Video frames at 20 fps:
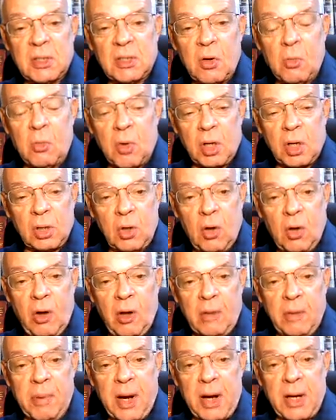who were
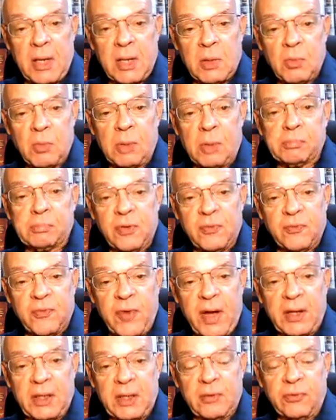law-abiding were
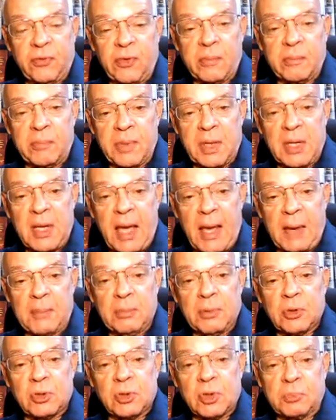prevented from being
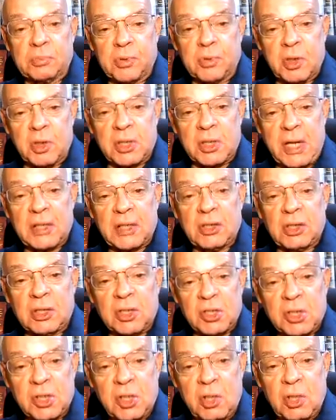able to protect the
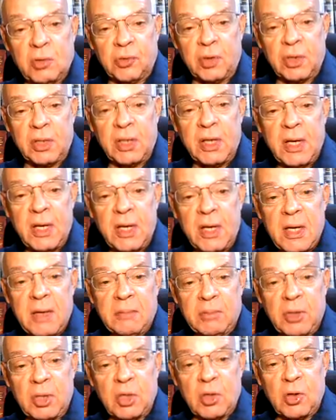children
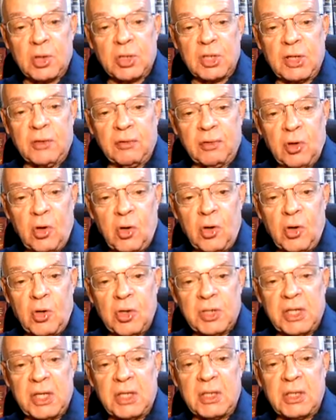because of
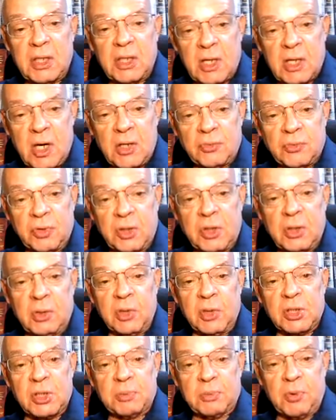laws in the country
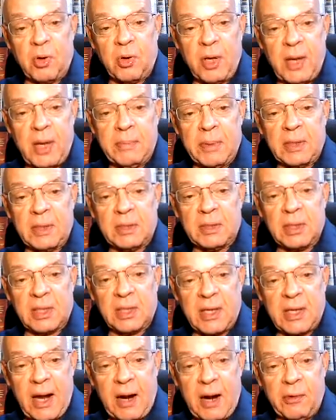which prohibit the
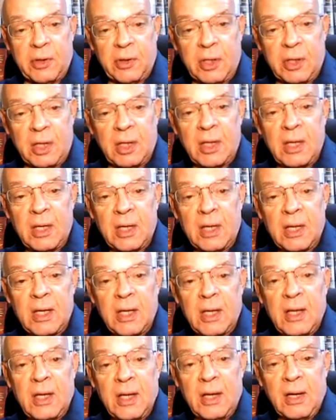carrying
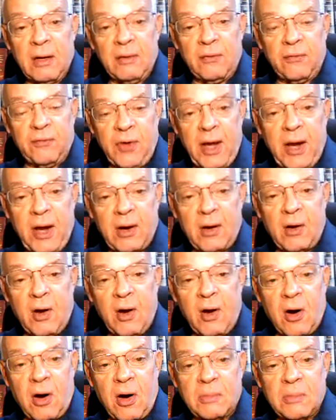of
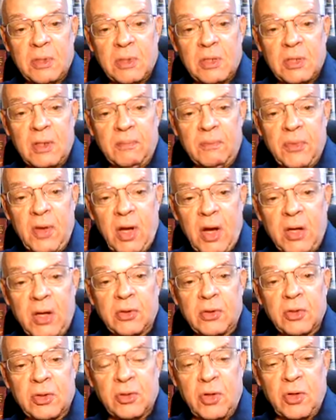firearms
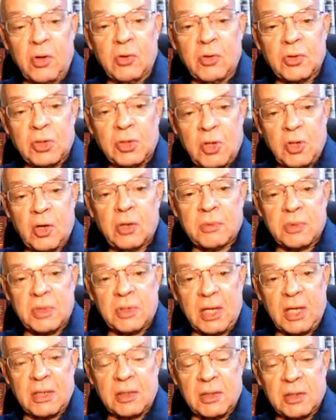under those
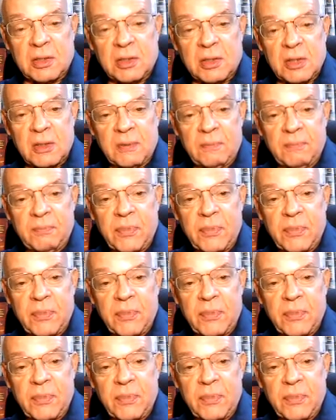circumstances.